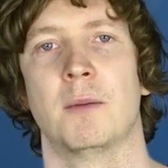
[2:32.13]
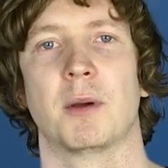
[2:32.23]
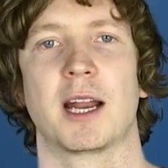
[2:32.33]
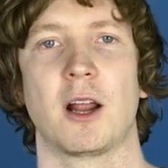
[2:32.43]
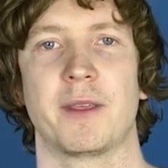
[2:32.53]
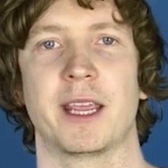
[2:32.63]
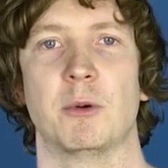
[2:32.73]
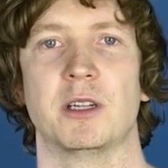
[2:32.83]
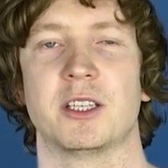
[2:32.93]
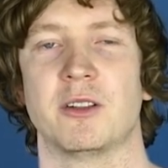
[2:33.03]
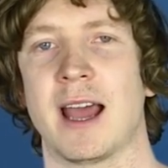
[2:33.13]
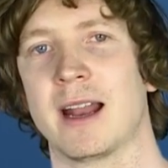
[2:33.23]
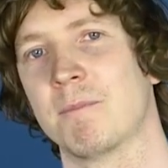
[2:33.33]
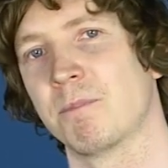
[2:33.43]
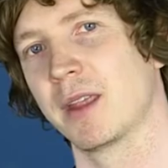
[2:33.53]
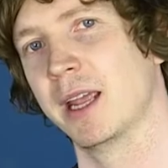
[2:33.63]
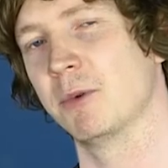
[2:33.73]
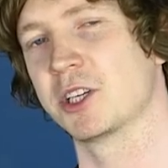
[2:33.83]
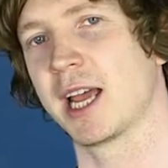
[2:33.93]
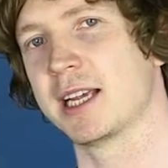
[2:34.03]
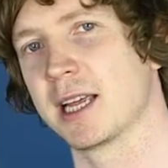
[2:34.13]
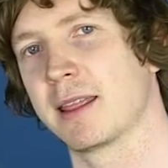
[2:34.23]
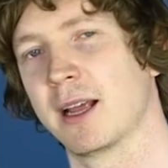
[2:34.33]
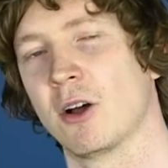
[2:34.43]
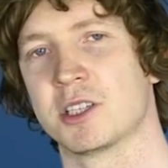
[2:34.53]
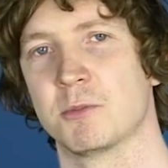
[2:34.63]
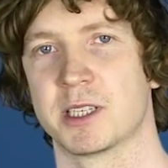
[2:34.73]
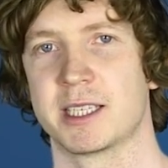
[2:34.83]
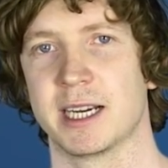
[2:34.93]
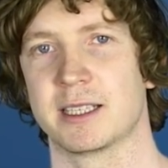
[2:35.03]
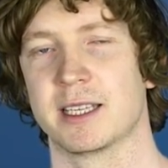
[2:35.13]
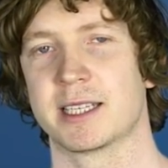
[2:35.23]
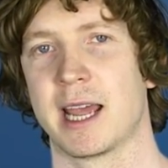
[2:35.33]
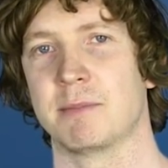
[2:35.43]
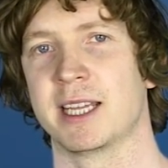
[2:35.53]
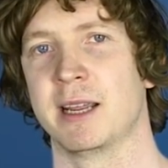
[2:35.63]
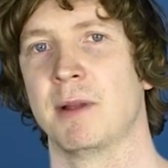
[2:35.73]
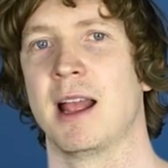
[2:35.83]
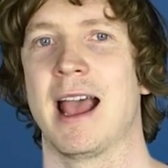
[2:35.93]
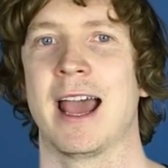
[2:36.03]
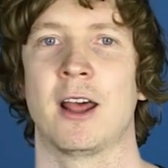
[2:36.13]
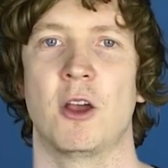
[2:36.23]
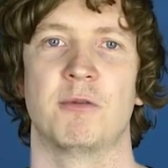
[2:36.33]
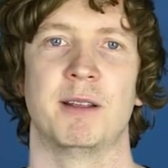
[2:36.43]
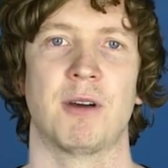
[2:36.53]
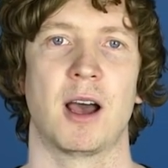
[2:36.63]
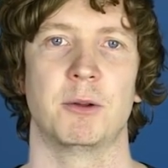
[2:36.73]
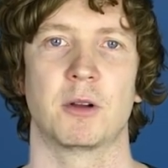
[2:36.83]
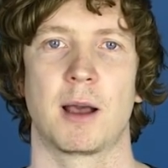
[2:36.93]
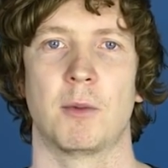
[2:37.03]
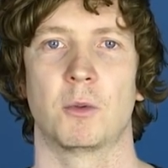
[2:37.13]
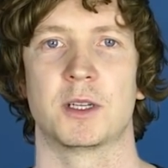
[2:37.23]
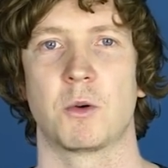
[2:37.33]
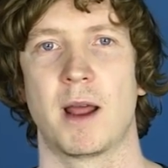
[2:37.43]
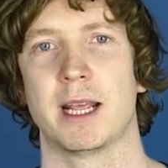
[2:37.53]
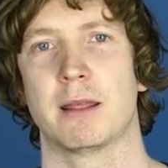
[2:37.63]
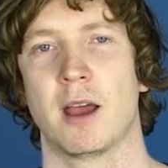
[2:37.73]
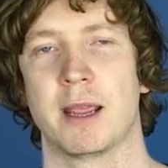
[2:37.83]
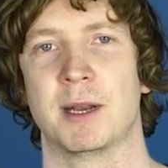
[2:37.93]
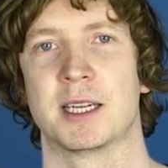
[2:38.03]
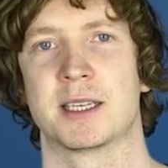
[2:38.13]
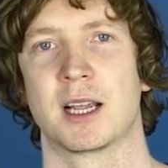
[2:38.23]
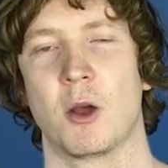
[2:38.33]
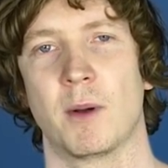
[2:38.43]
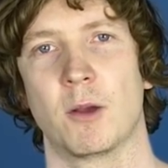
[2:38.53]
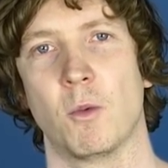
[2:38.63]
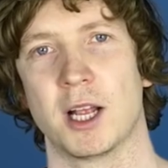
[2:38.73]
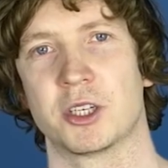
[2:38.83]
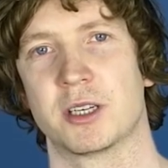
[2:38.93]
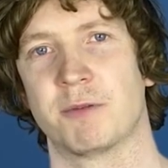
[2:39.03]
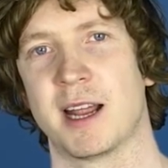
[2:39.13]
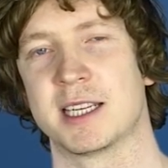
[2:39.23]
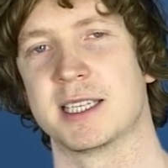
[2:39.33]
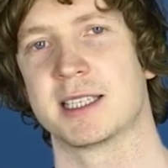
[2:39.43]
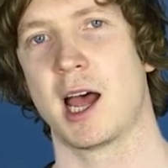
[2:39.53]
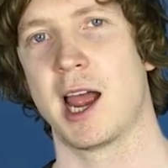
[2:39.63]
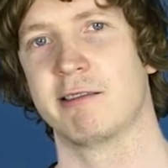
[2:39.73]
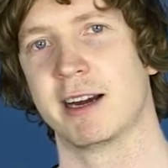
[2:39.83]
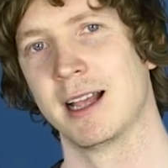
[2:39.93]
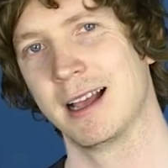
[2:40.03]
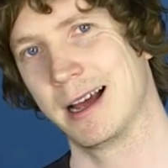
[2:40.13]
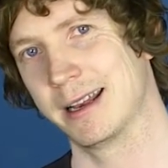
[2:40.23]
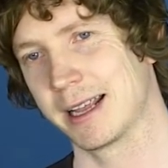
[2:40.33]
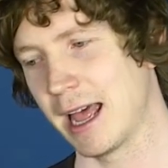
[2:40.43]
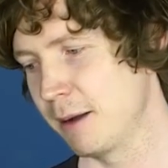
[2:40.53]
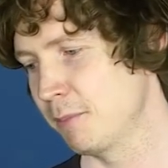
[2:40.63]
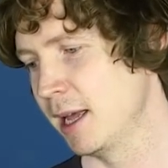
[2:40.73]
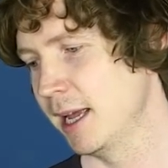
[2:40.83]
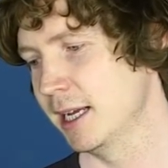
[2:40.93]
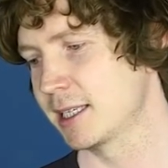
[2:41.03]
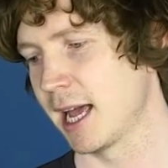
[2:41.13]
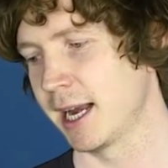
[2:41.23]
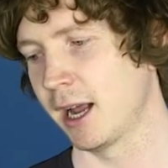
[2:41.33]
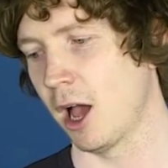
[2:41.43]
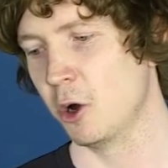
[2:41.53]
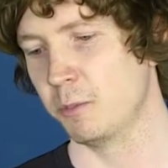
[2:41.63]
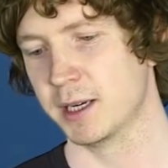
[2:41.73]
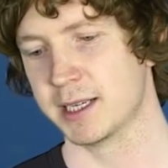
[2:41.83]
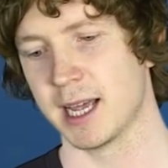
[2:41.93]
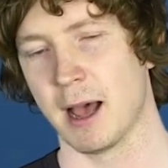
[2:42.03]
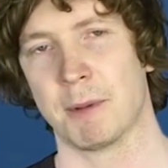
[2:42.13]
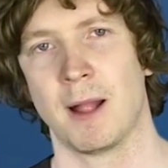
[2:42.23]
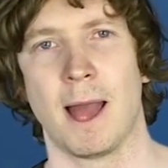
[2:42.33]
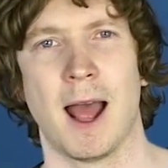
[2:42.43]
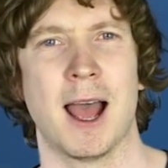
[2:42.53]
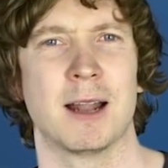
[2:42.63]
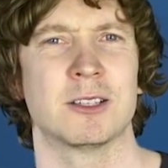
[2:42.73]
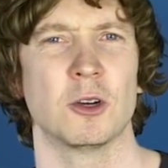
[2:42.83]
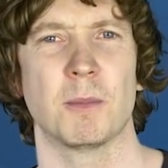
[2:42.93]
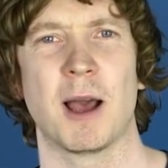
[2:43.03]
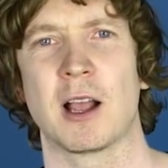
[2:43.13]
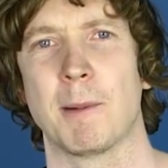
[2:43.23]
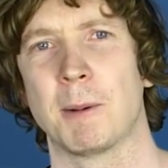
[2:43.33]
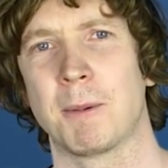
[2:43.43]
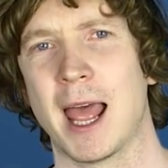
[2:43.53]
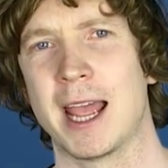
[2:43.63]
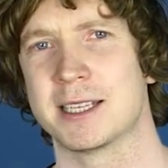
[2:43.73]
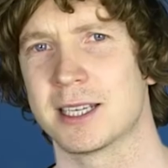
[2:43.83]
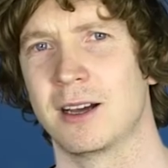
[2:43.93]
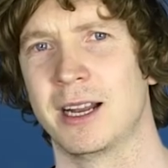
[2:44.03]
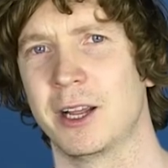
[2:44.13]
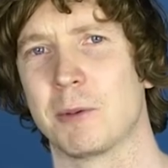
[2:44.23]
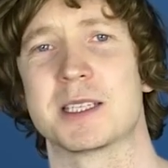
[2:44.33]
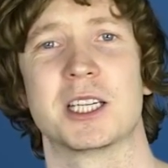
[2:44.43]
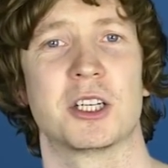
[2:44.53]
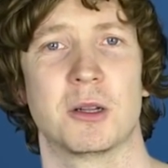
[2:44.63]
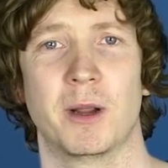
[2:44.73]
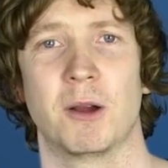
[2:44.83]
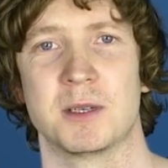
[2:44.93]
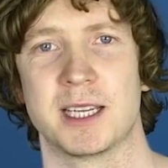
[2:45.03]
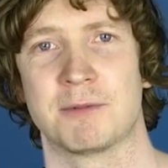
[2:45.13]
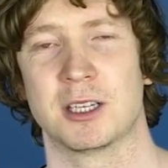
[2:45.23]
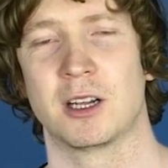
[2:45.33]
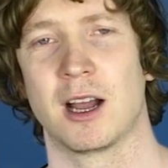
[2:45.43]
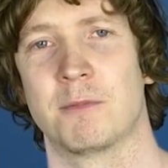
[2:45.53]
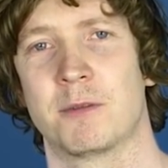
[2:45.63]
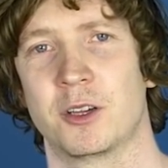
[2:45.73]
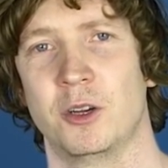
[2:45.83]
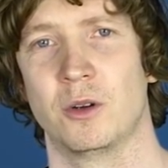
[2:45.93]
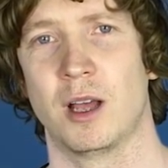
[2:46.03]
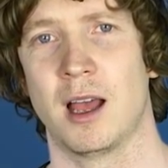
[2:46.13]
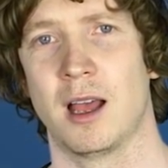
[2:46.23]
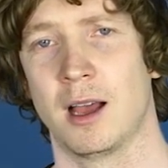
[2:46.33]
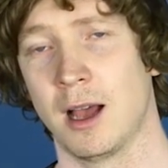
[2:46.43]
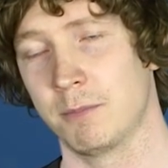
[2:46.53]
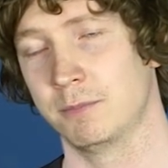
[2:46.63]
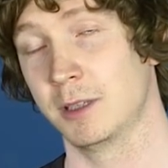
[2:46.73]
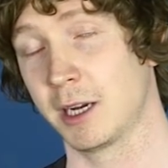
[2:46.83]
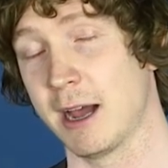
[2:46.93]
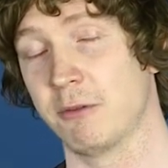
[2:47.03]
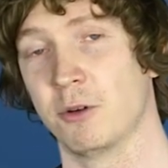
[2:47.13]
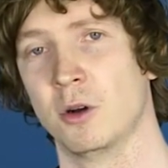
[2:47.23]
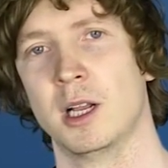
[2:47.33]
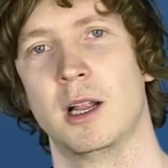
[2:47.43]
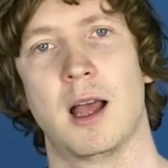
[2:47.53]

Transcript: But I don't think he will do that in which case I think Hodgson will stick to the same team and hopefully Vardy will come on with 20, 30 minutes to go when the Welsh defence is tiring and the game is getting opened up. Uh, talk about a couple of players in the opposition that we obviously have to look up to, uh, look out for.